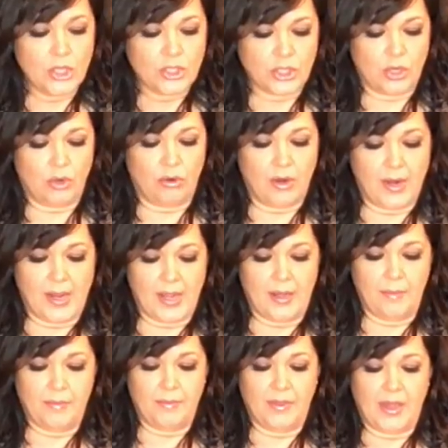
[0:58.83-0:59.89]
So
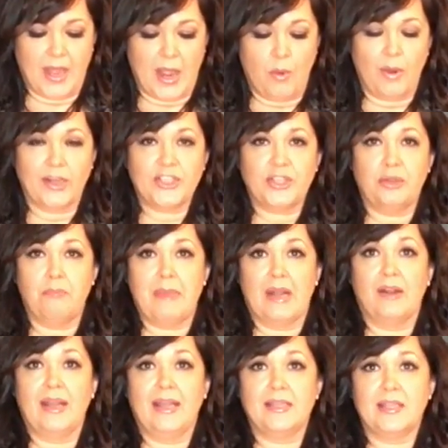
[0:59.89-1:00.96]
I want to
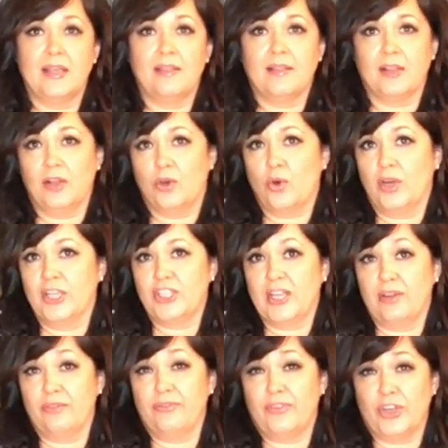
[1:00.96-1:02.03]
marinate the little Cornish
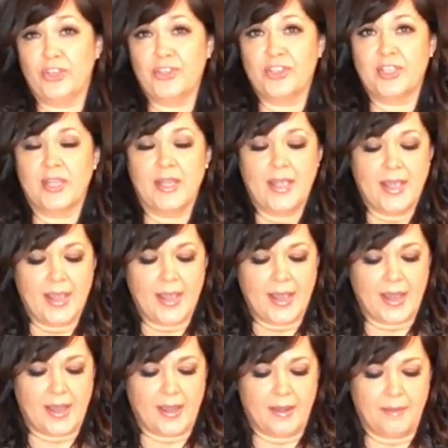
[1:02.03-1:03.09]
hen first.
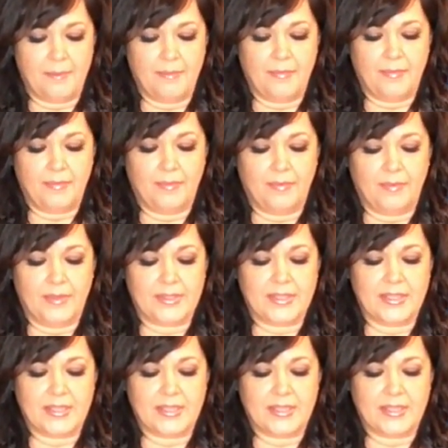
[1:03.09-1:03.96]
This